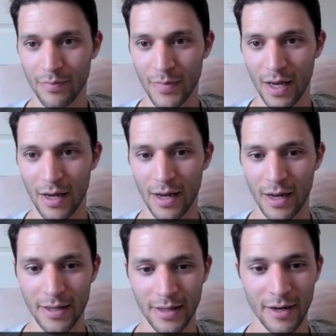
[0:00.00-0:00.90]
I, I
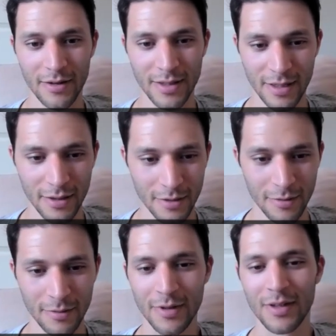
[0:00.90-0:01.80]
can guarantee
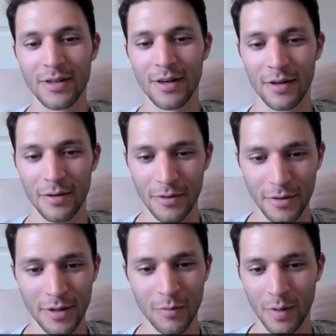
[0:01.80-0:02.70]
you uh, you're
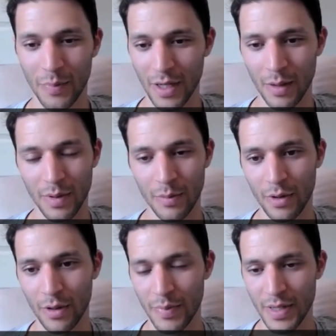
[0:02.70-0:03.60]
going to want to pick up the
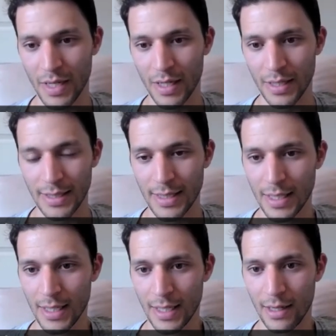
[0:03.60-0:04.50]
book because
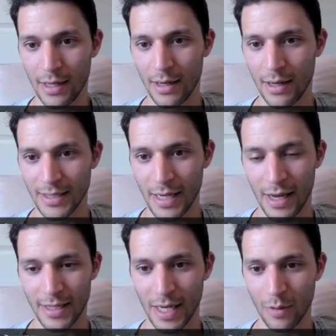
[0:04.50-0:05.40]
uh, as I
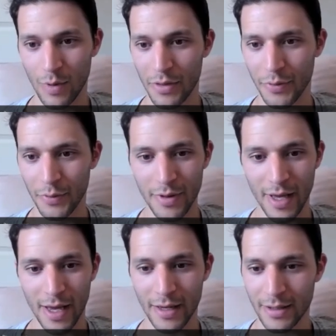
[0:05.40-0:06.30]
as I read through
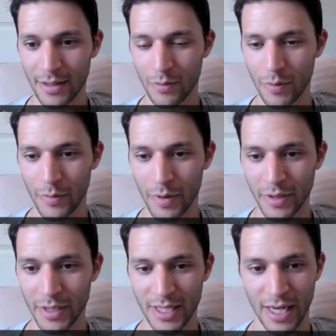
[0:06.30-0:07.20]
that, and we, we
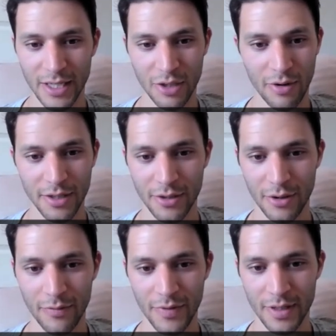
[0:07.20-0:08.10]
only just kind of scratched the
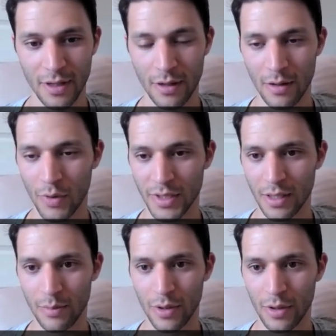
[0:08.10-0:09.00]
surface on, on what's
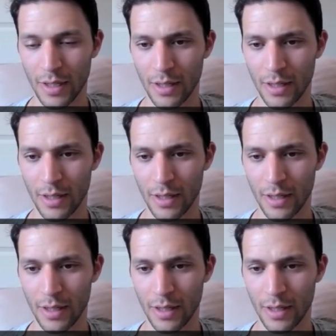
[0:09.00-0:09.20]
in the book.